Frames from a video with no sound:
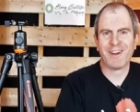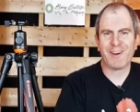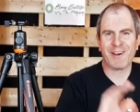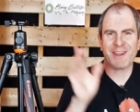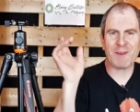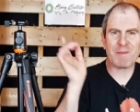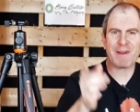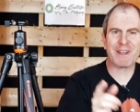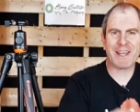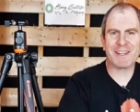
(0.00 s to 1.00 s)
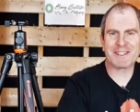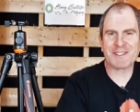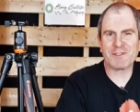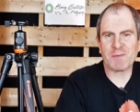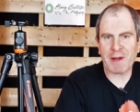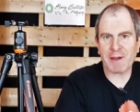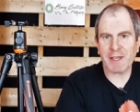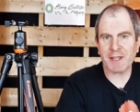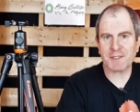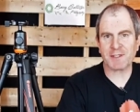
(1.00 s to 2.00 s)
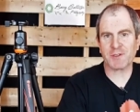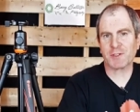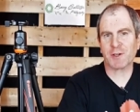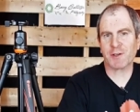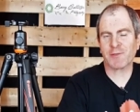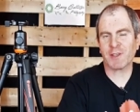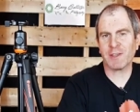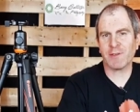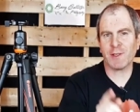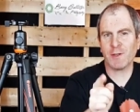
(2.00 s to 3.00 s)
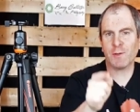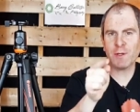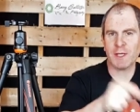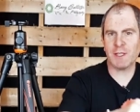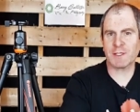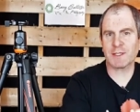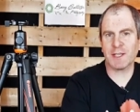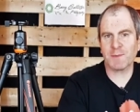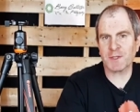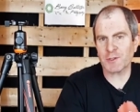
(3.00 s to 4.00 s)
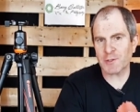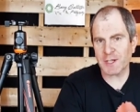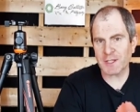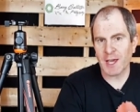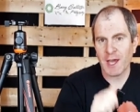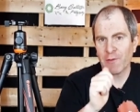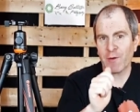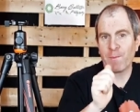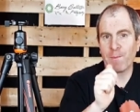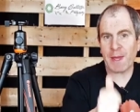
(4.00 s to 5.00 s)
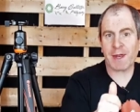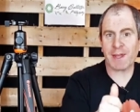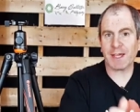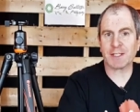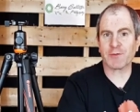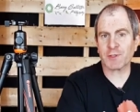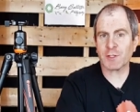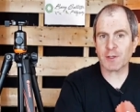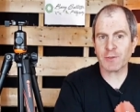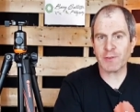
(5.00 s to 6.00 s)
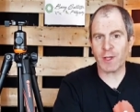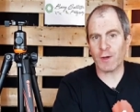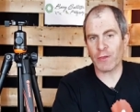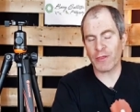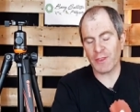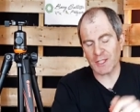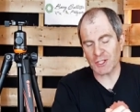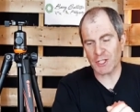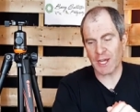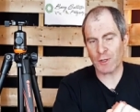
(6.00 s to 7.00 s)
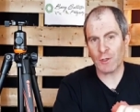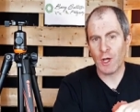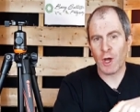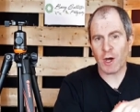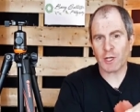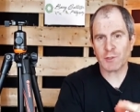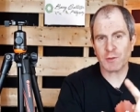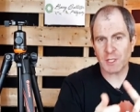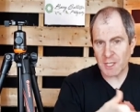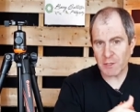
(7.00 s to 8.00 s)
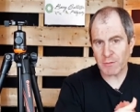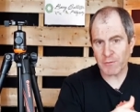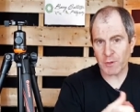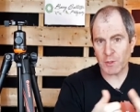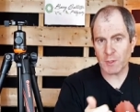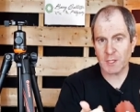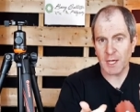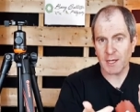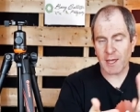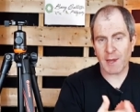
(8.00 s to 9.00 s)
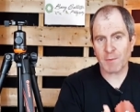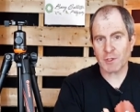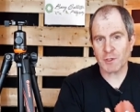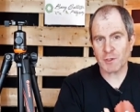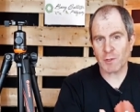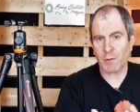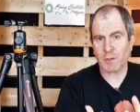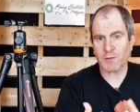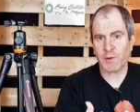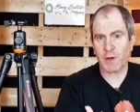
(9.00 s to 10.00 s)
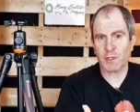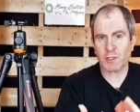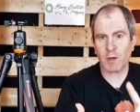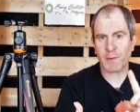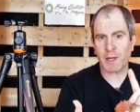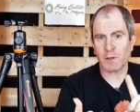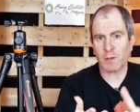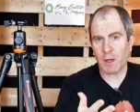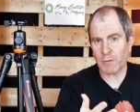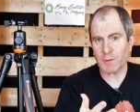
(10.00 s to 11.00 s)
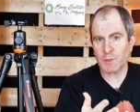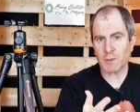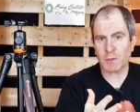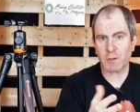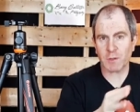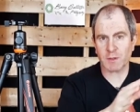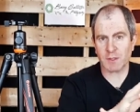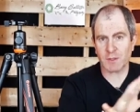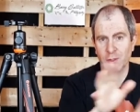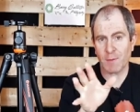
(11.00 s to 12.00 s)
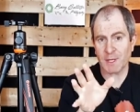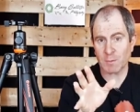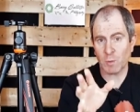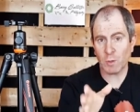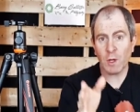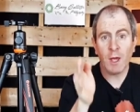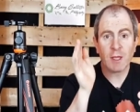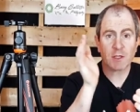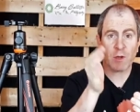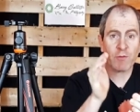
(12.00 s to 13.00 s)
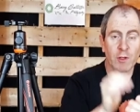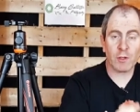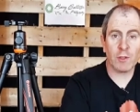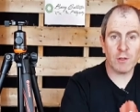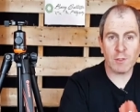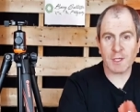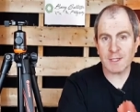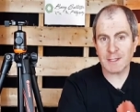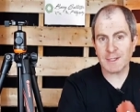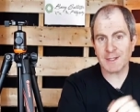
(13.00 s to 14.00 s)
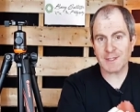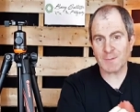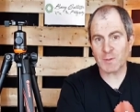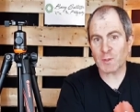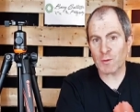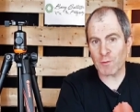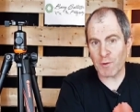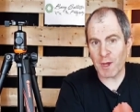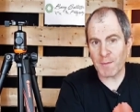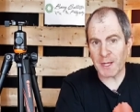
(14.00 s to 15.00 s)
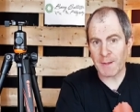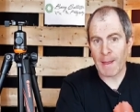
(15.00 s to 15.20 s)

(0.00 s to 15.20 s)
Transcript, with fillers: Hi there, Barry Callister for Barry Callister Photography, giving you hints, tips, and tricks for better nature photography. On this channel, I do gear reviews, camera tutorials, Photoshop and Lightroom tutorials, and so much more. So if you're new, consider subscribing.